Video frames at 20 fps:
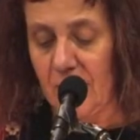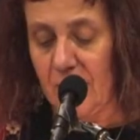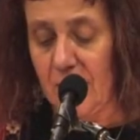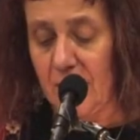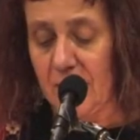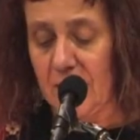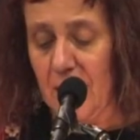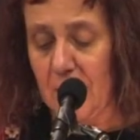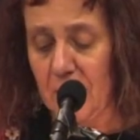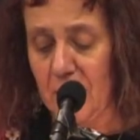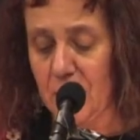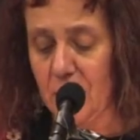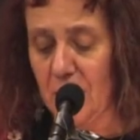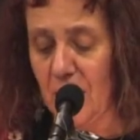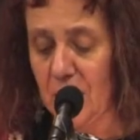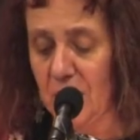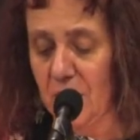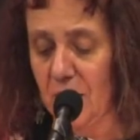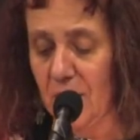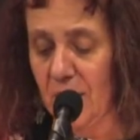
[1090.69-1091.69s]
In a
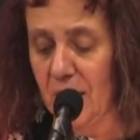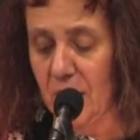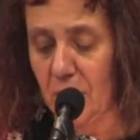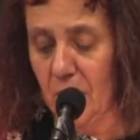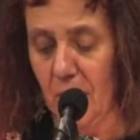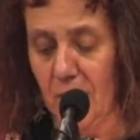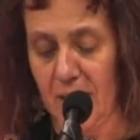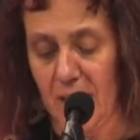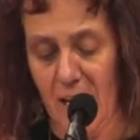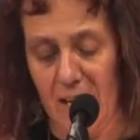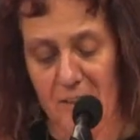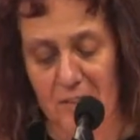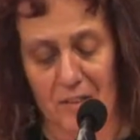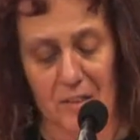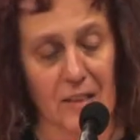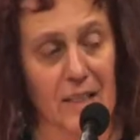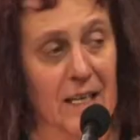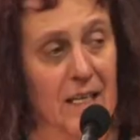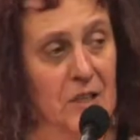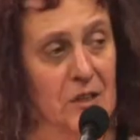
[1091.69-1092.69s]
demonstration of their growing
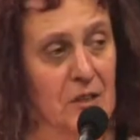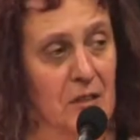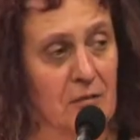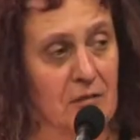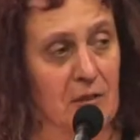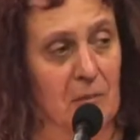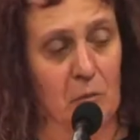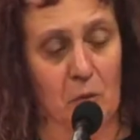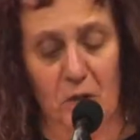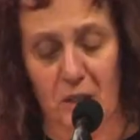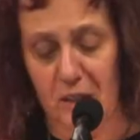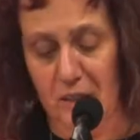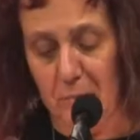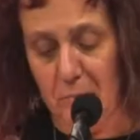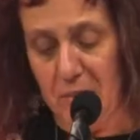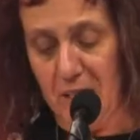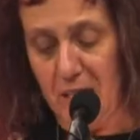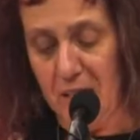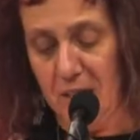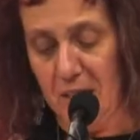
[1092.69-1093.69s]
isolation from world
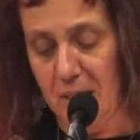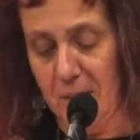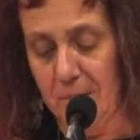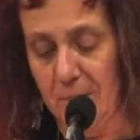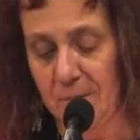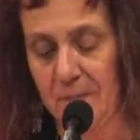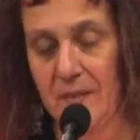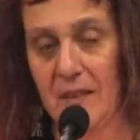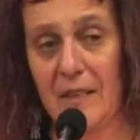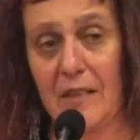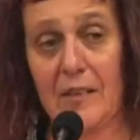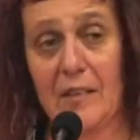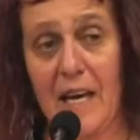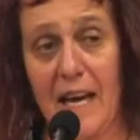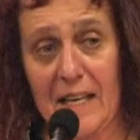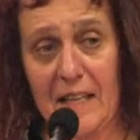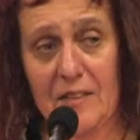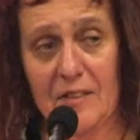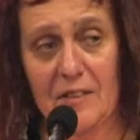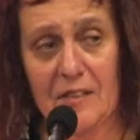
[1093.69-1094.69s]
opinion, the
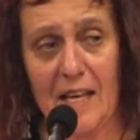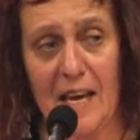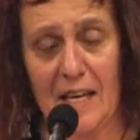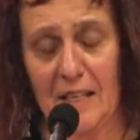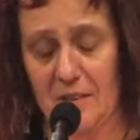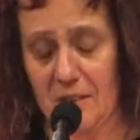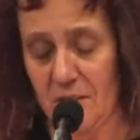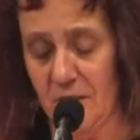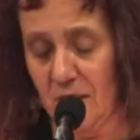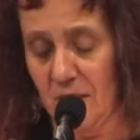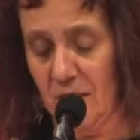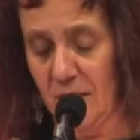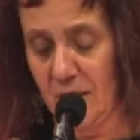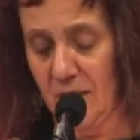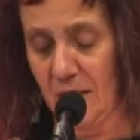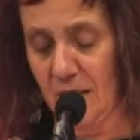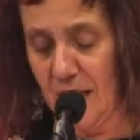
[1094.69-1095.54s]
United States,